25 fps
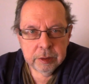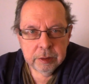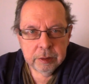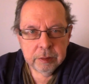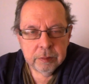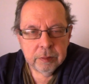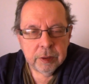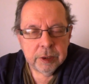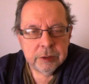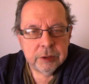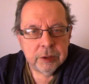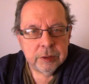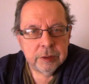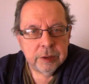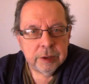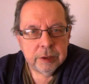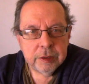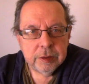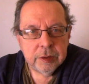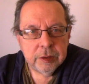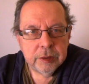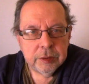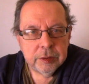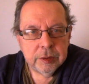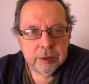It wasn't
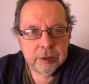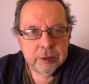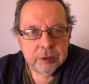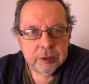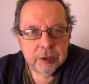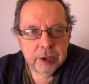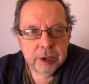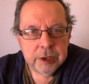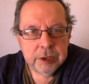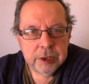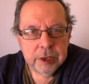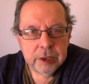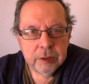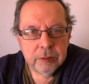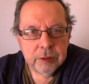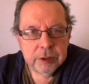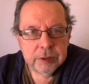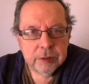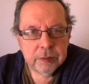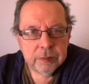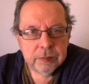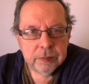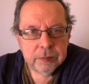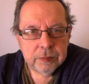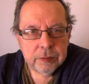like the, this idea
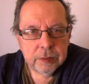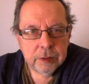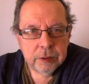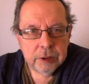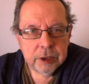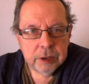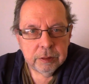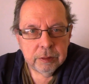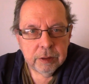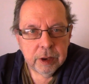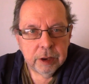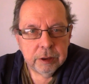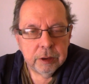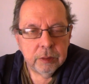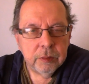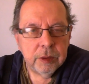wasn't floating around.